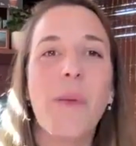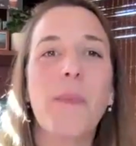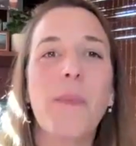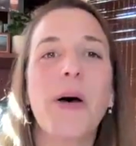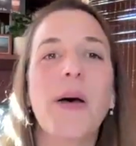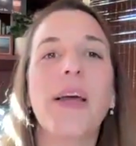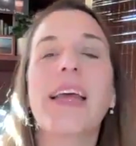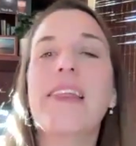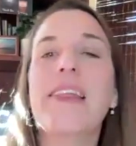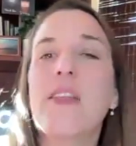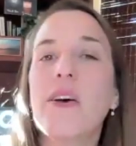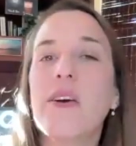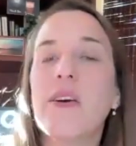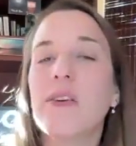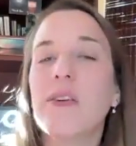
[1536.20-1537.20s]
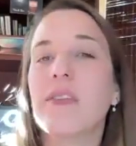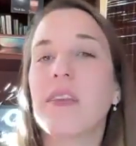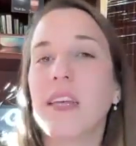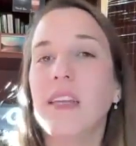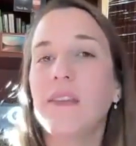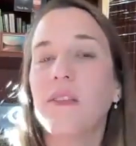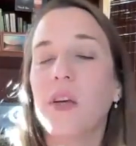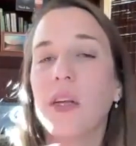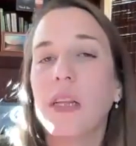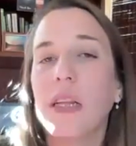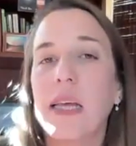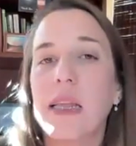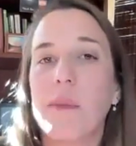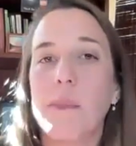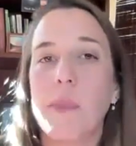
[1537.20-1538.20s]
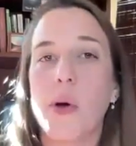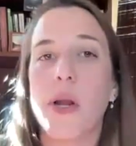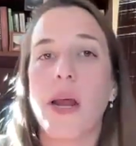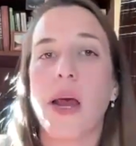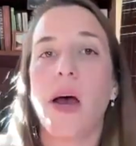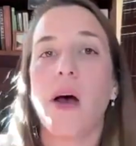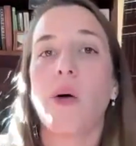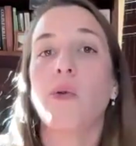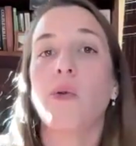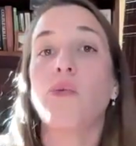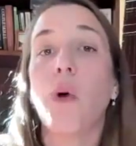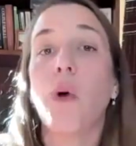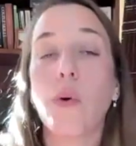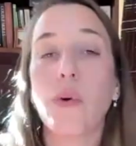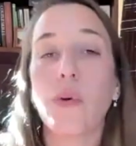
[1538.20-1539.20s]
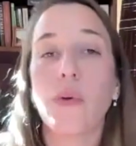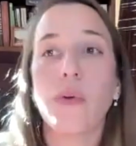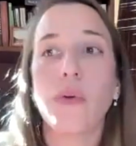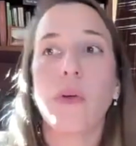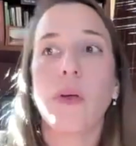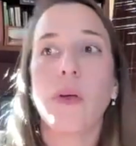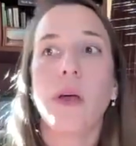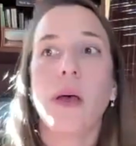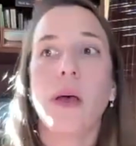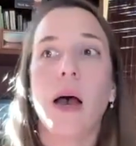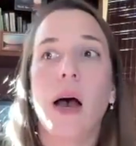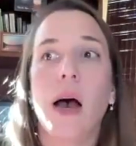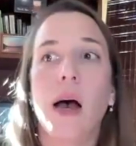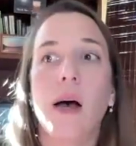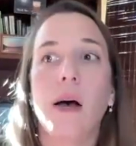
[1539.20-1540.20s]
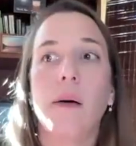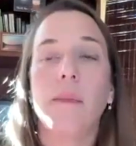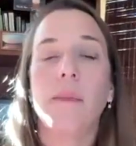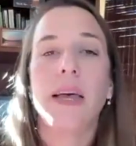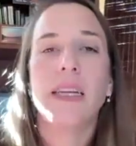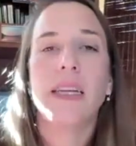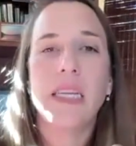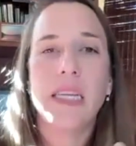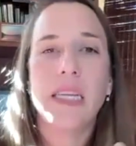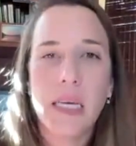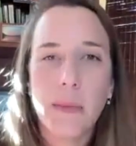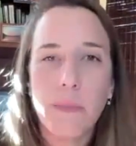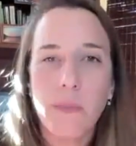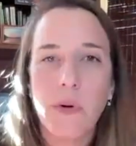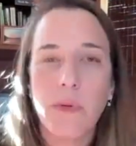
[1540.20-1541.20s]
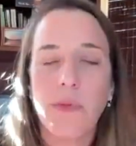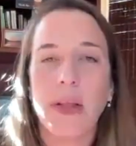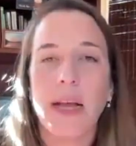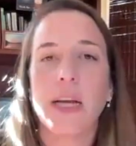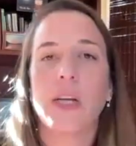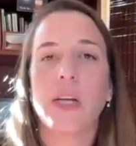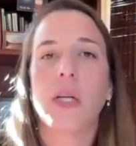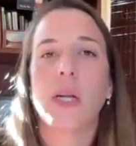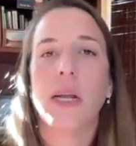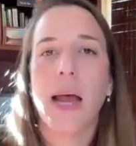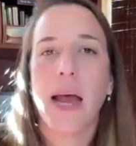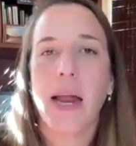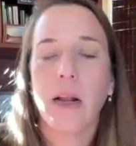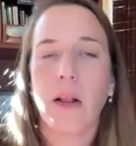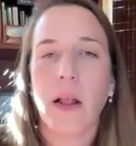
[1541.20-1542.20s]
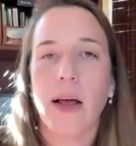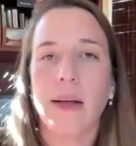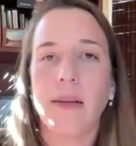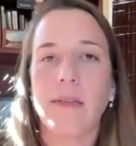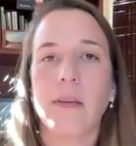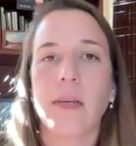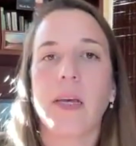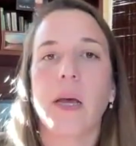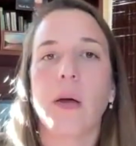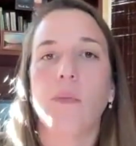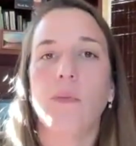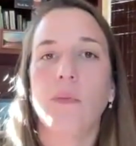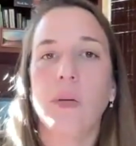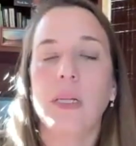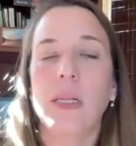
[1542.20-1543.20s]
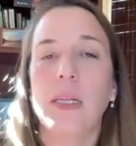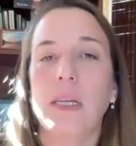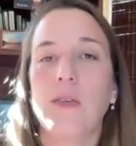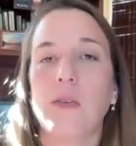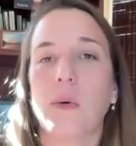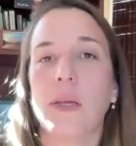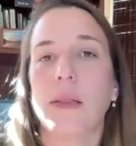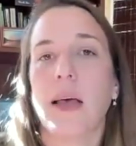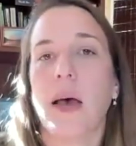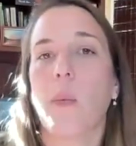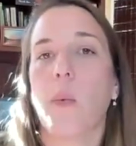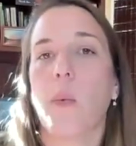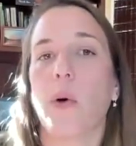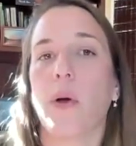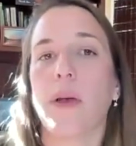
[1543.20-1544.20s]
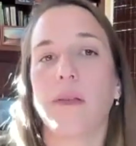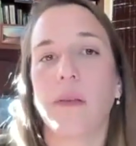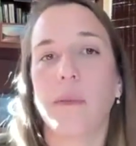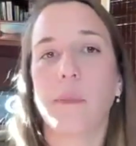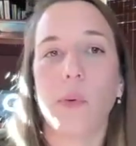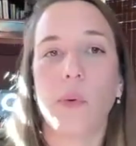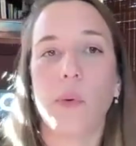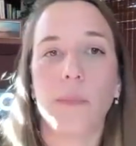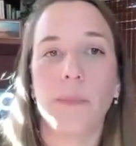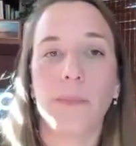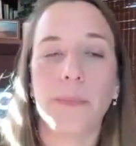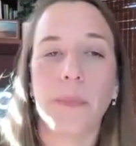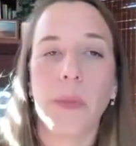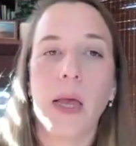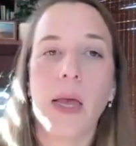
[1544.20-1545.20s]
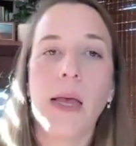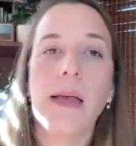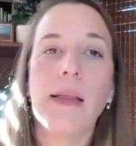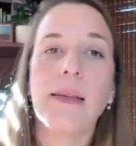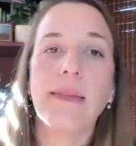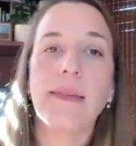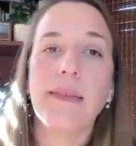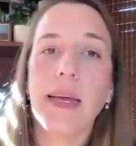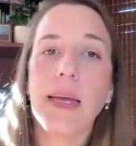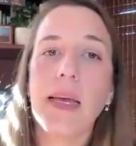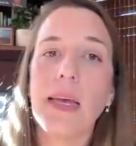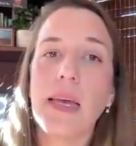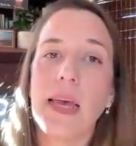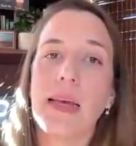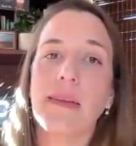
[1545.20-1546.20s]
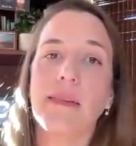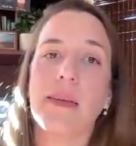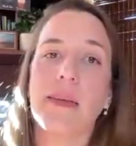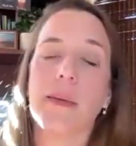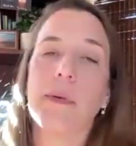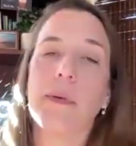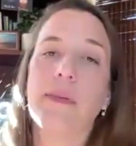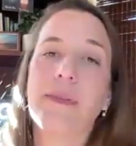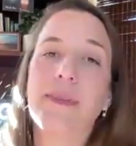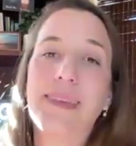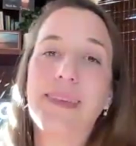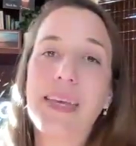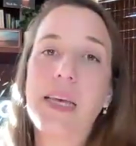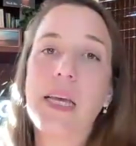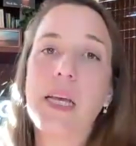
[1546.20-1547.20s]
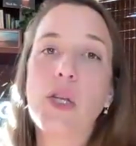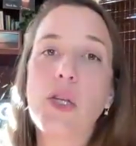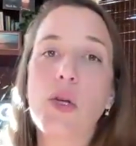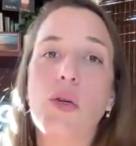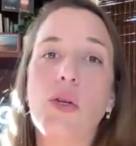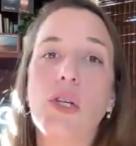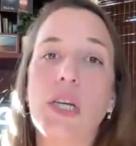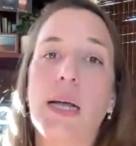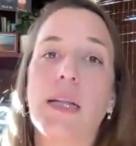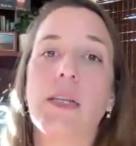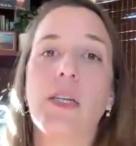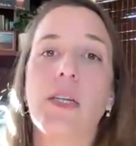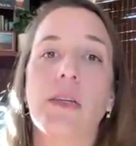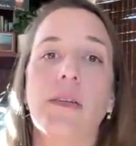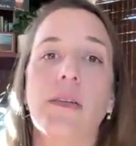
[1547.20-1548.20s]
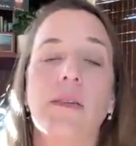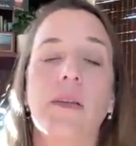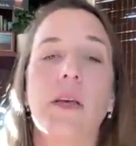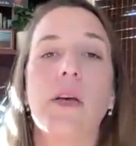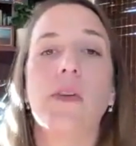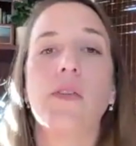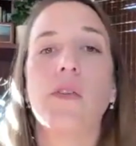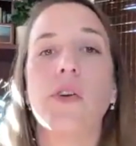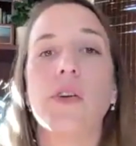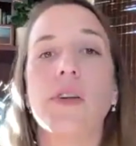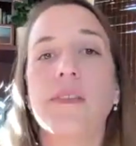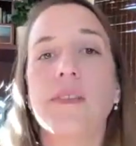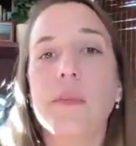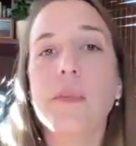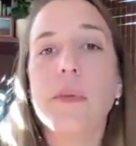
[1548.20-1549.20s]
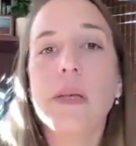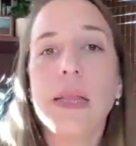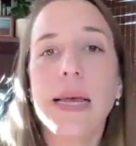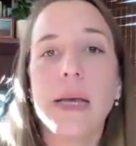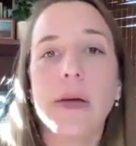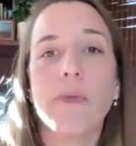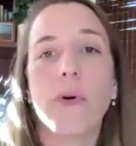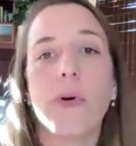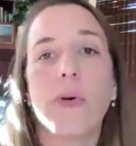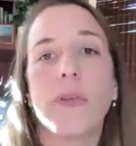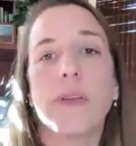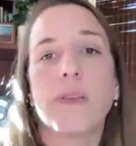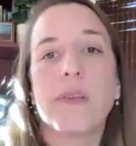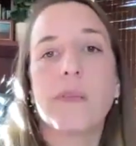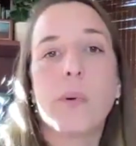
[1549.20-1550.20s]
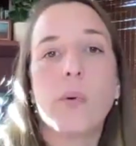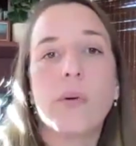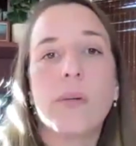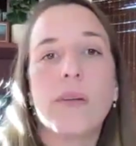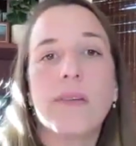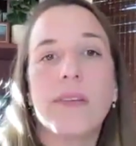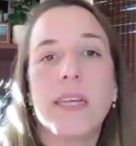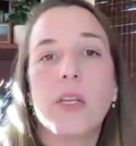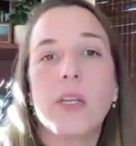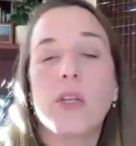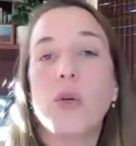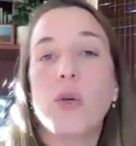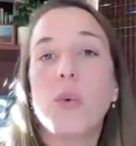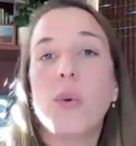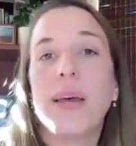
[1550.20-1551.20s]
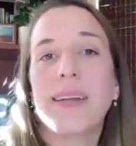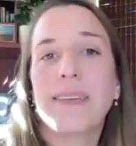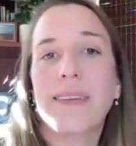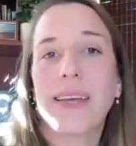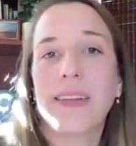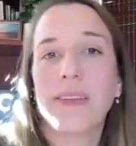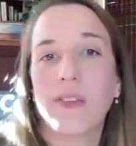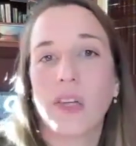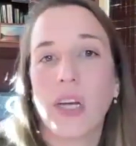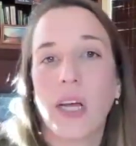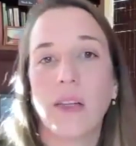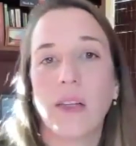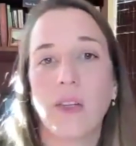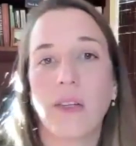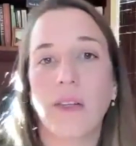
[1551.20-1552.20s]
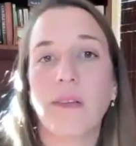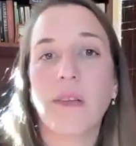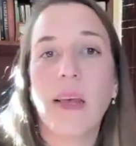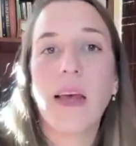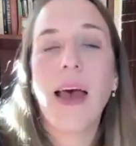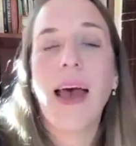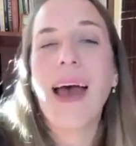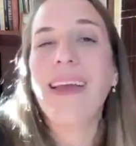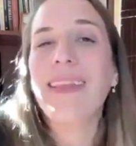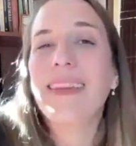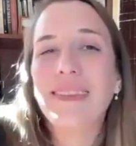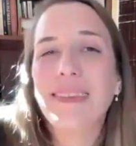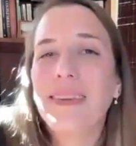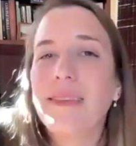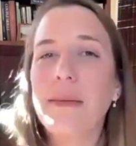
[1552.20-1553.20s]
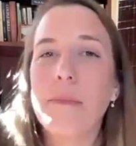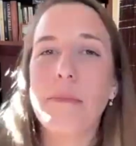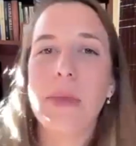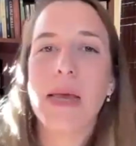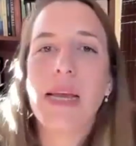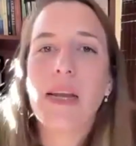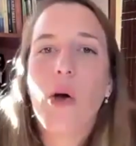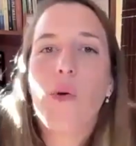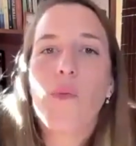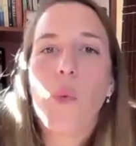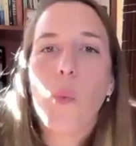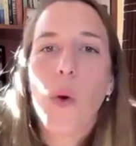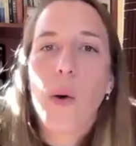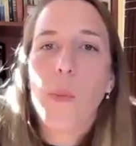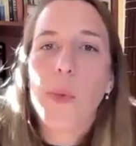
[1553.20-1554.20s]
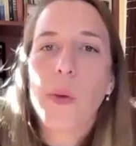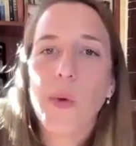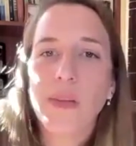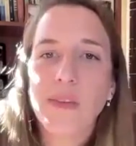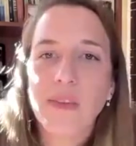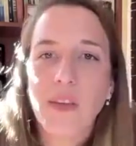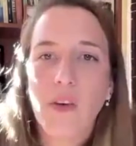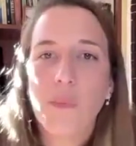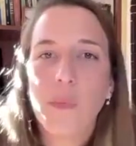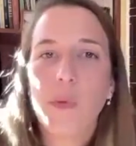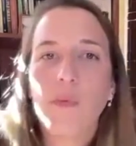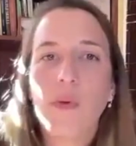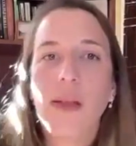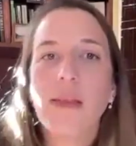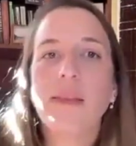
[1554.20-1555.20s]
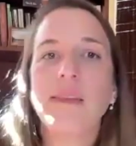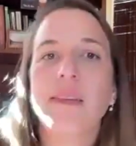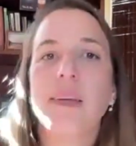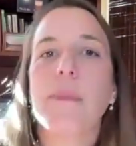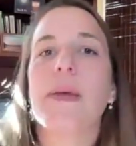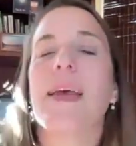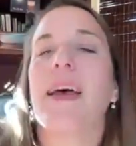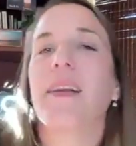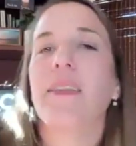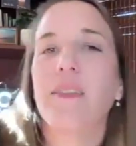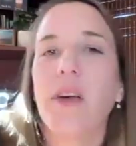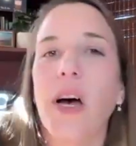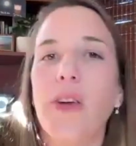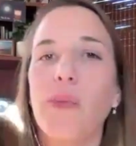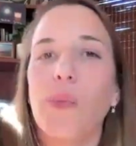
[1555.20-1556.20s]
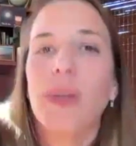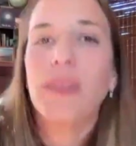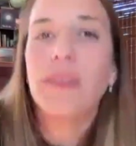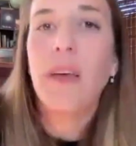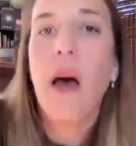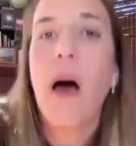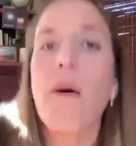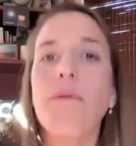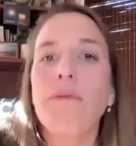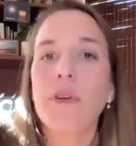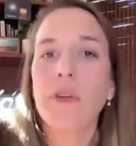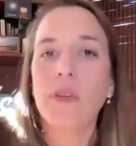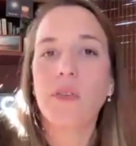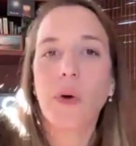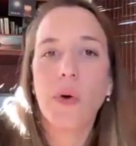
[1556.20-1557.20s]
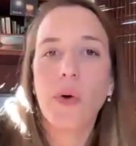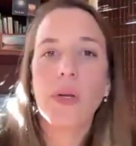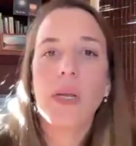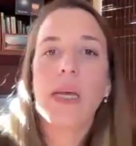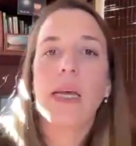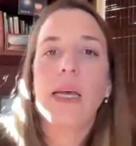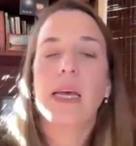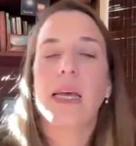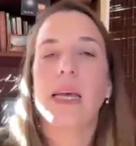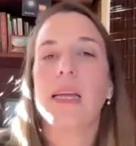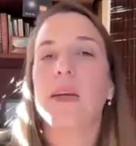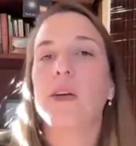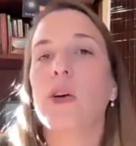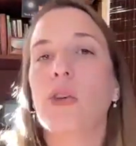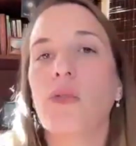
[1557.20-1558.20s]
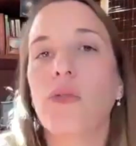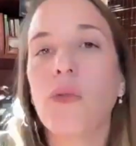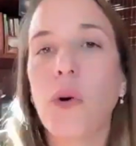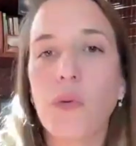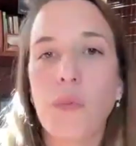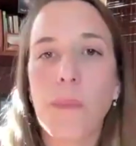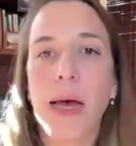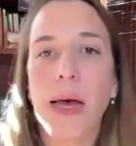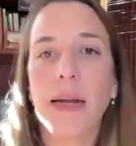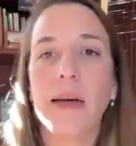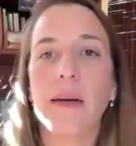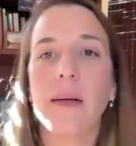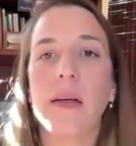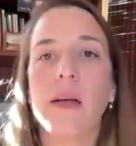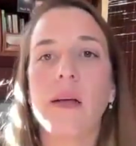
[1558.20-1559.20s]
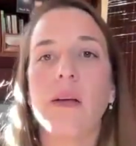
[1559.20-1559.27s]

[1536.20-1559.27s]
But certainly in the burnout growth, that deep reflection and analyzing and really doing that work is important. The second key step is seeking new challenges. So to stimulate growth, it's important to seek new and intense challenges. And this doesn't mean overwhelming oneself, but rather stepping outside of one's comfort zone in a controlled manner.